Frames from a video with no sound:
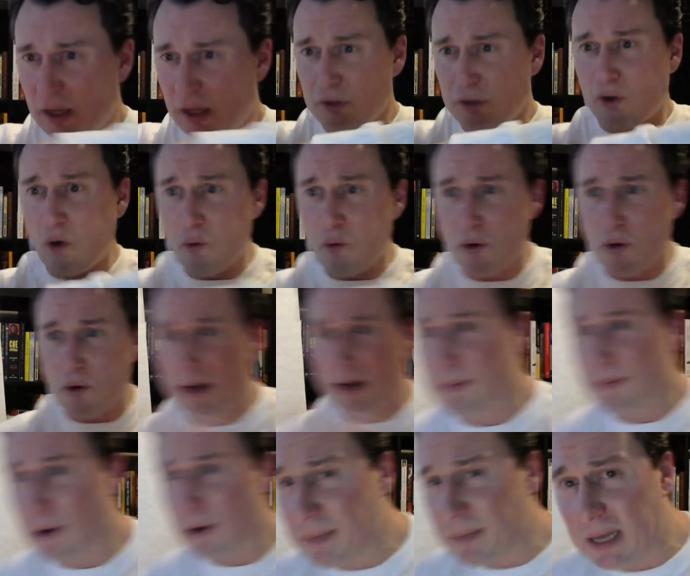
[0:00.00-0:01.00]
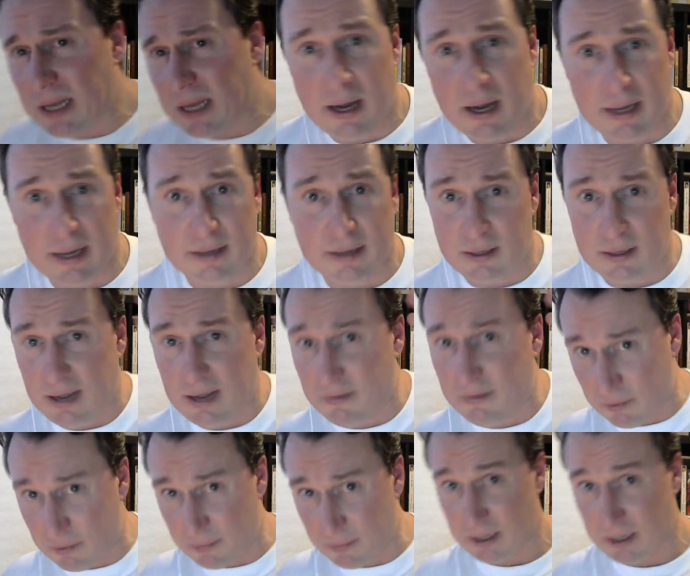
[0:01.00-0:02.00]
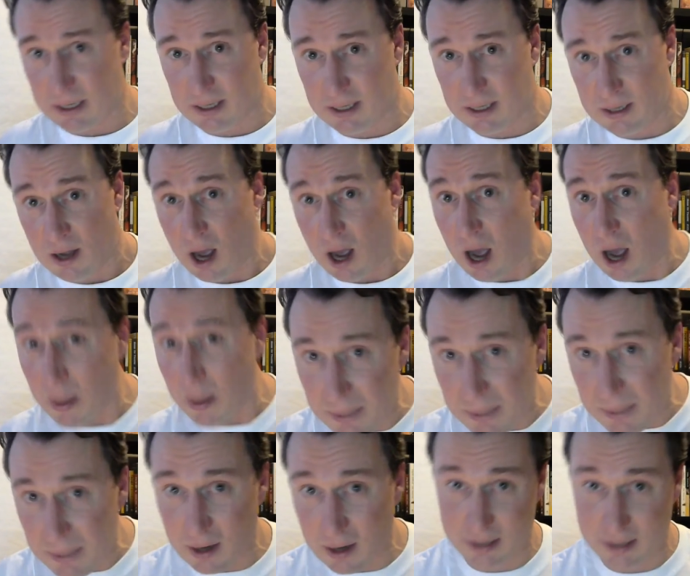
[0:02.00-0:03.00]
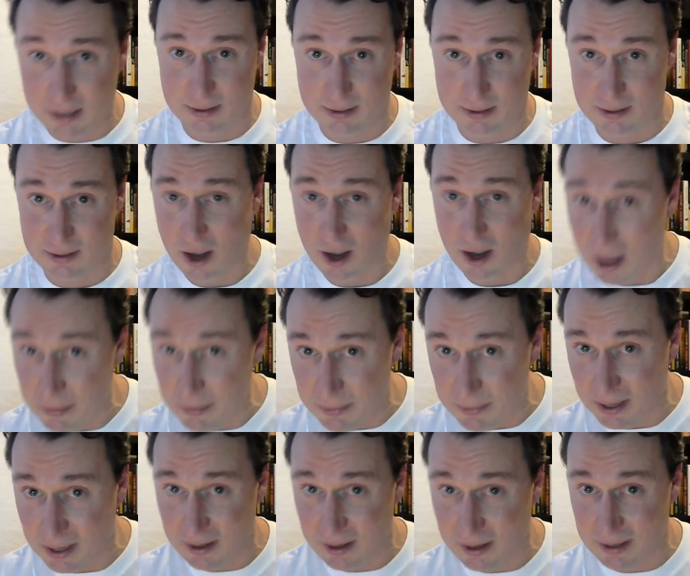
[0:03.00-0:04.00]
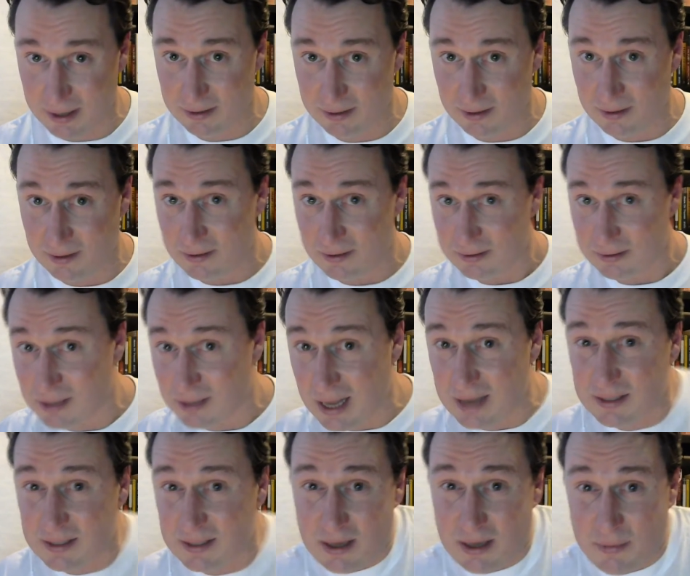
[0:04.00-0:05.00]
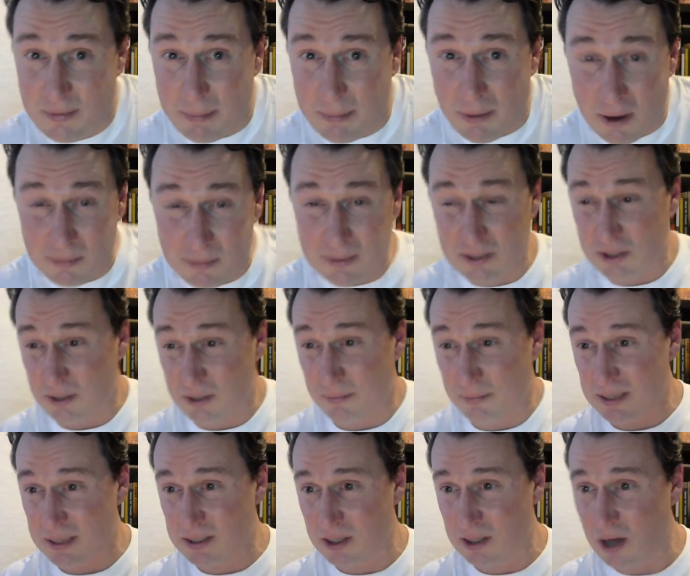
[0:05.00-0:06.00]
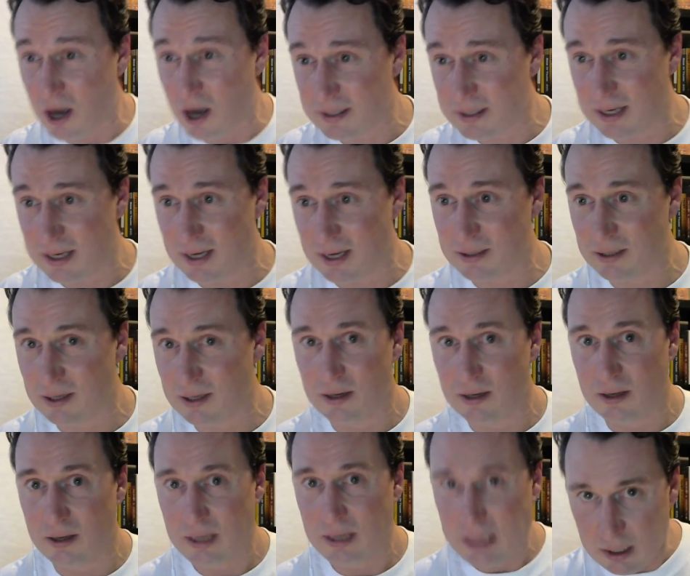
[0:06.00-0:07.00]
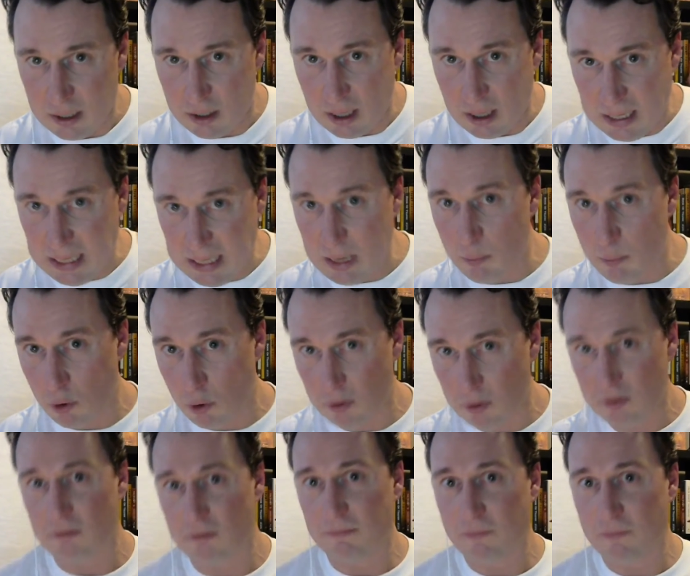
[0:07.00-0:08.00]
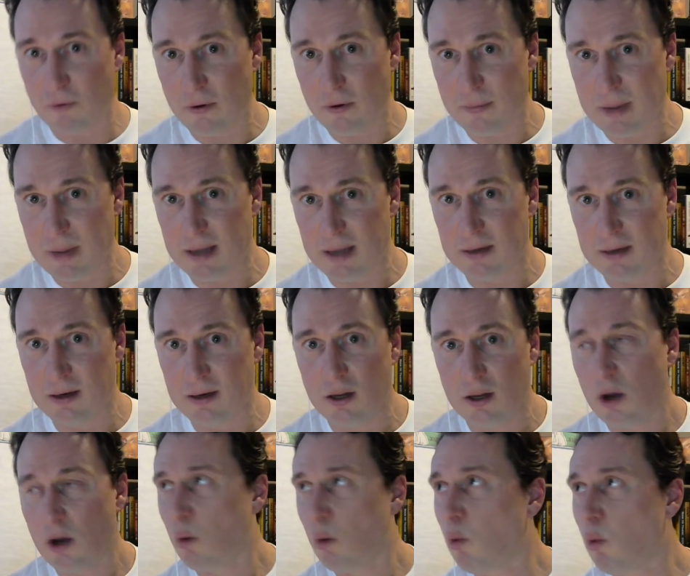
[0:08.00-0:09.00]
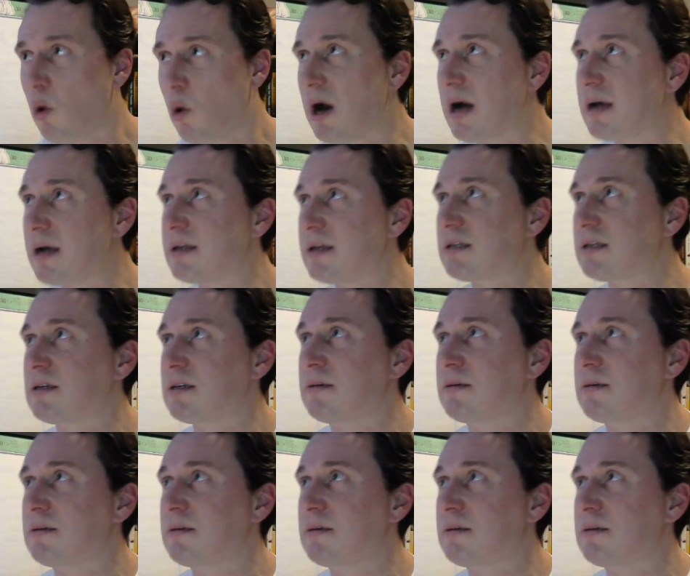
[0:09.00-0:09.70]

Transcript: Don't worry about behind, everybody. I'm behind. The last time I published a piece of content in the immortal format was,